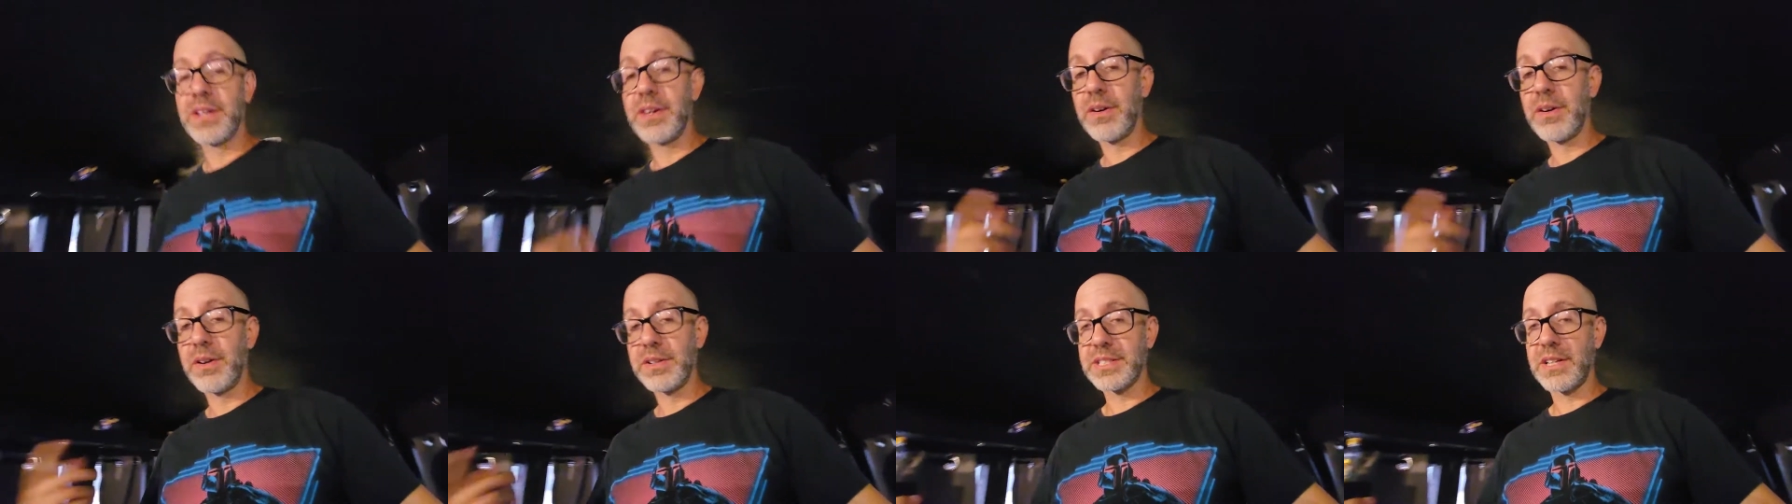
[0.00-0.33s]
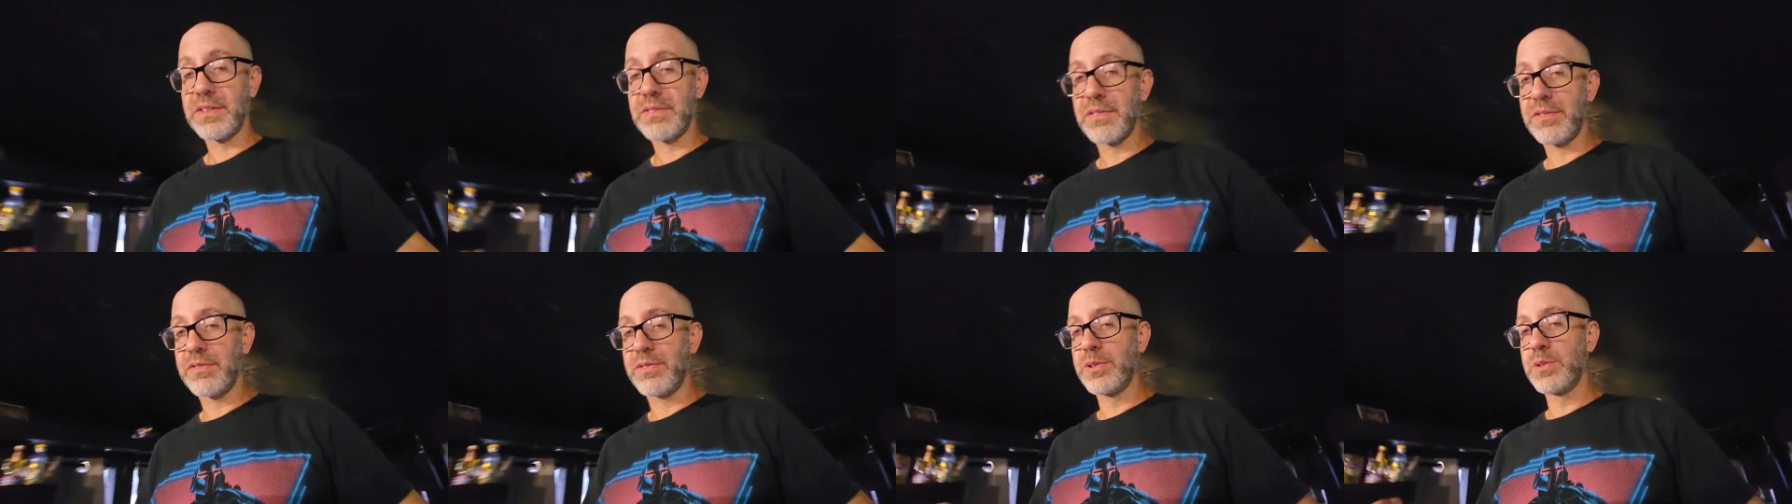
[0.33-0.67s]
you always
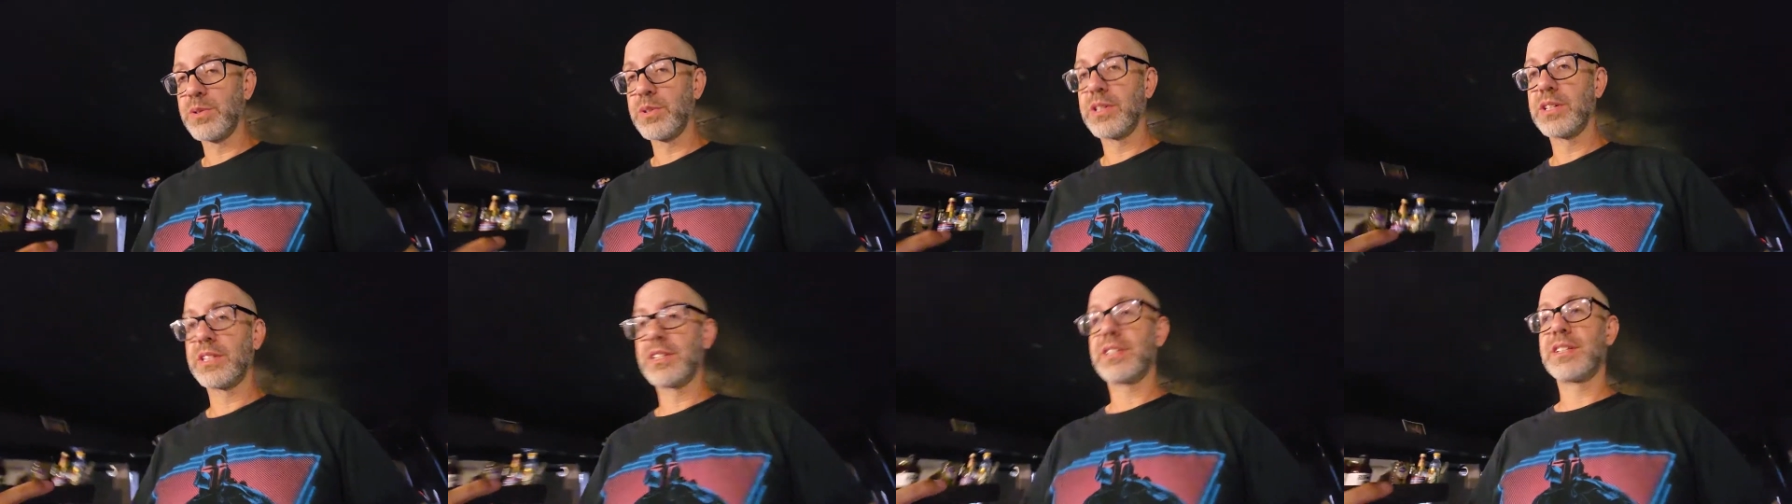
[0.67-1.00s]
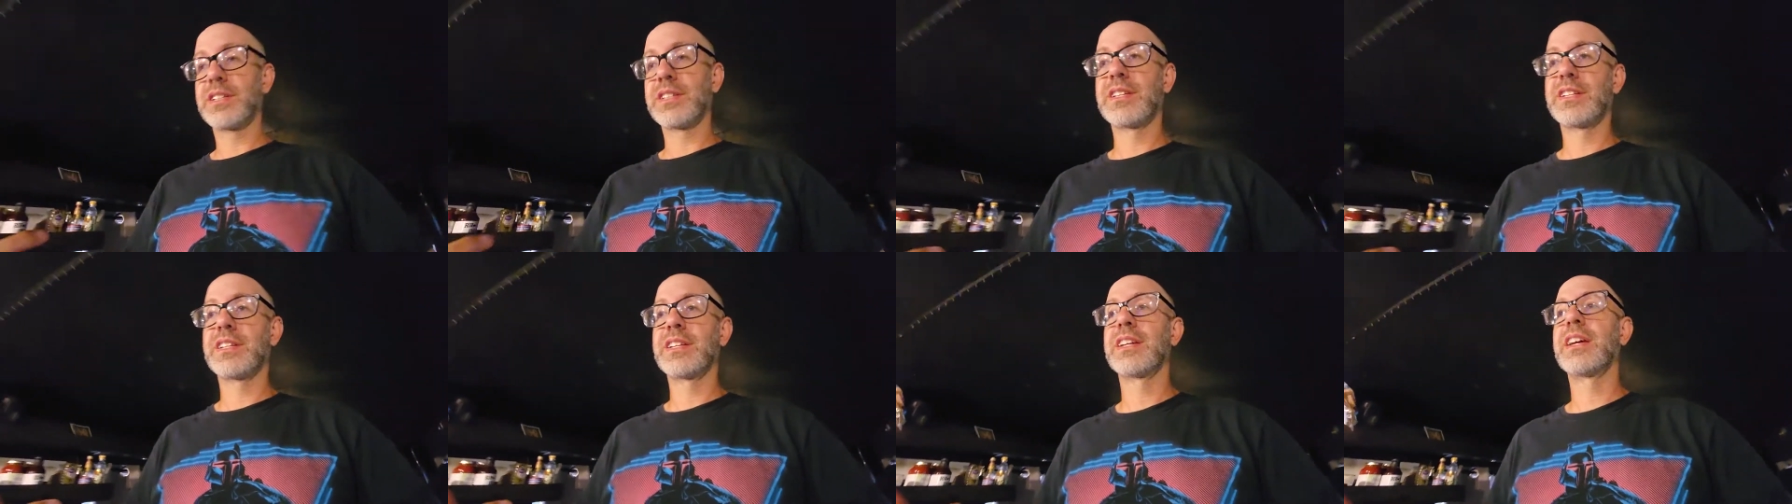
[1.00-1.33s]
have to fuel it,
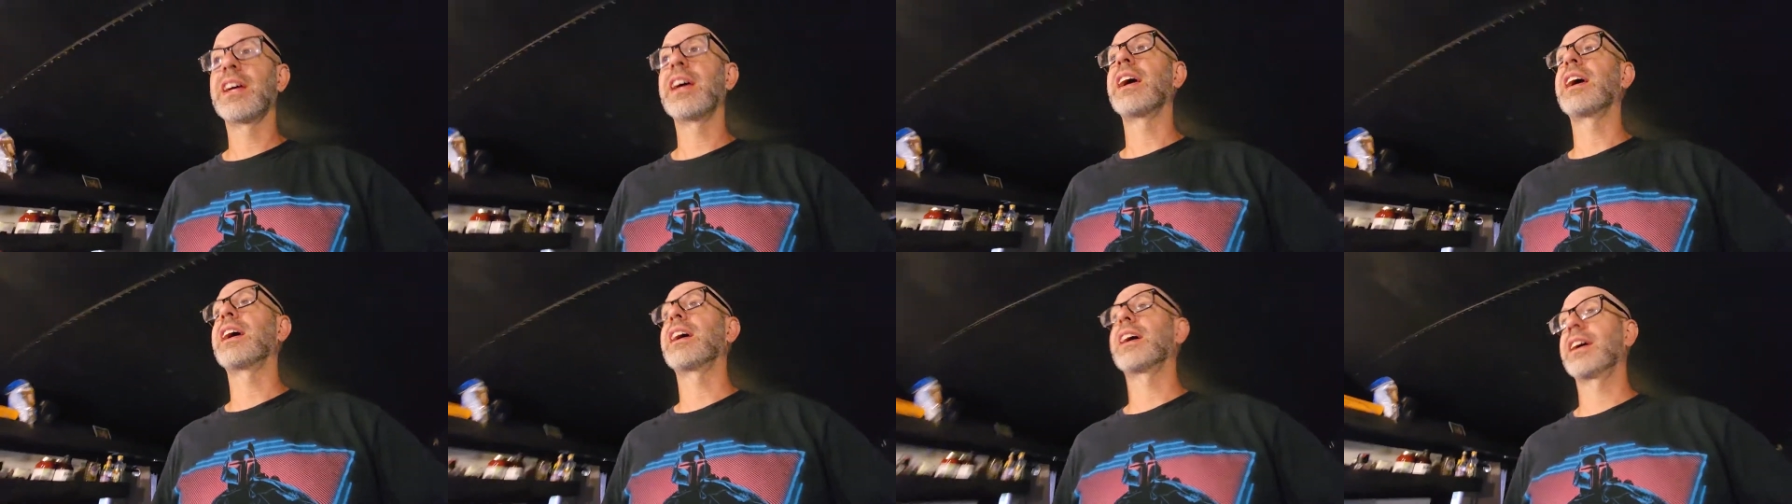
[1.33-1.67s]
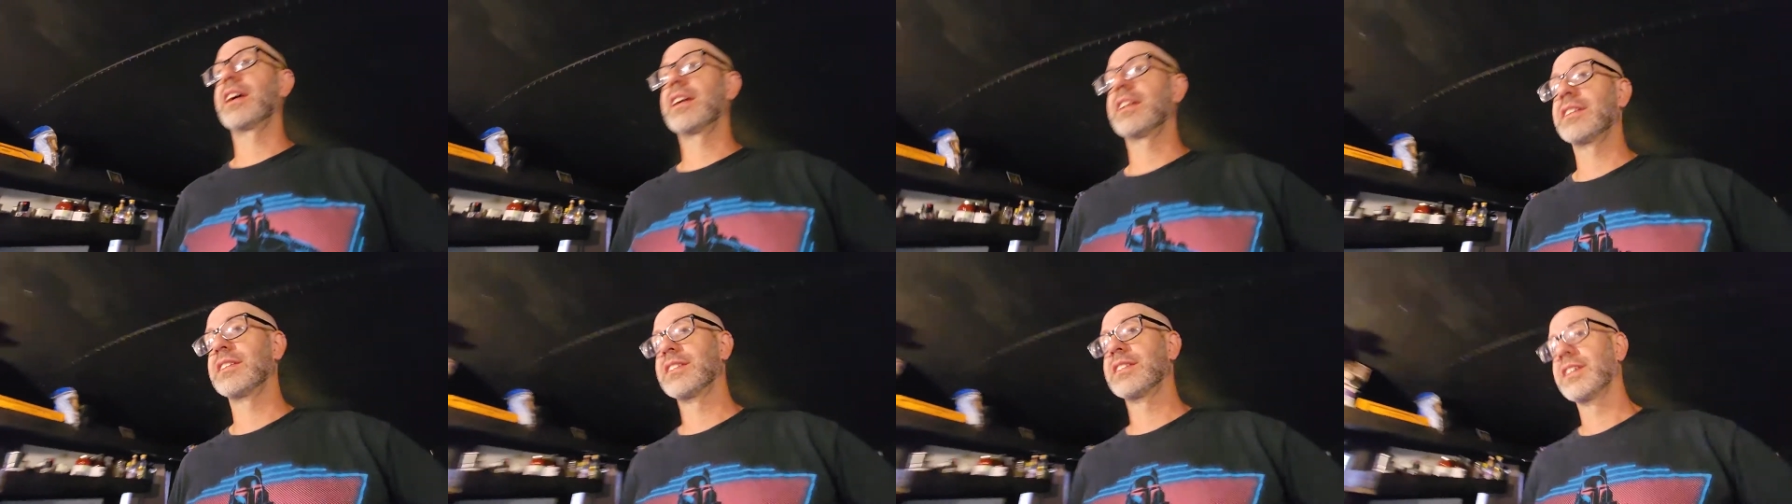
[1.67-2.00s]

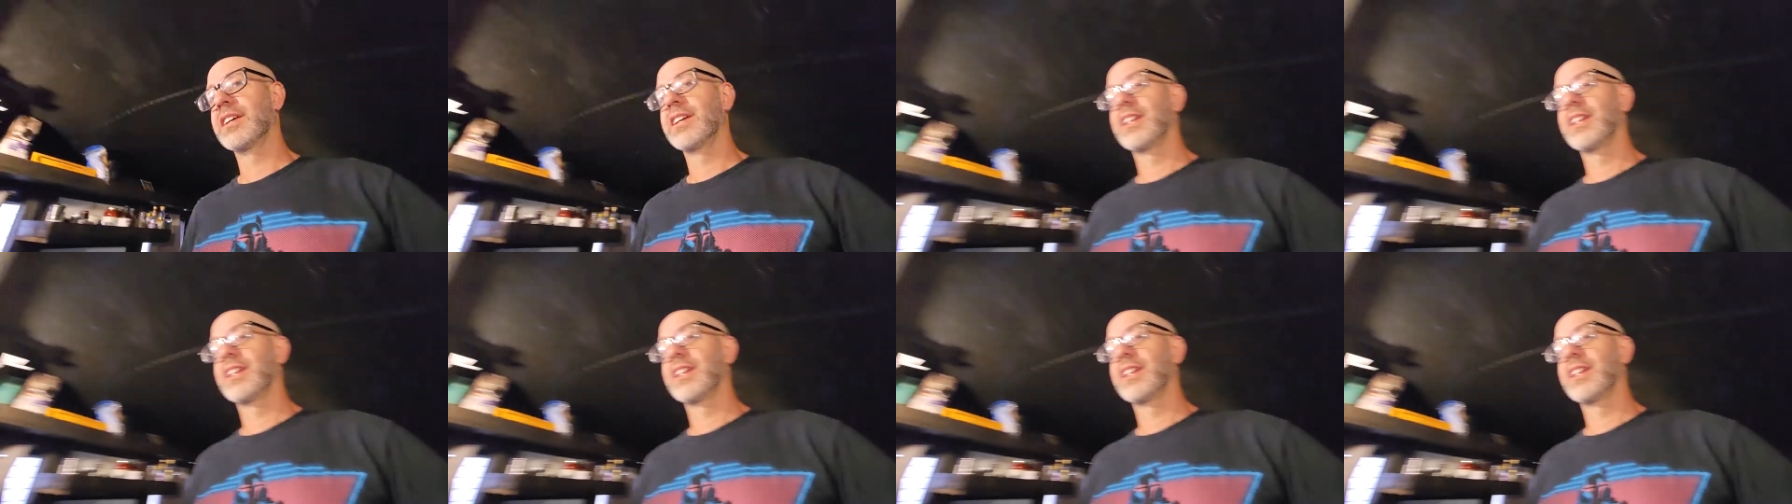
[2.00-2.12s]
and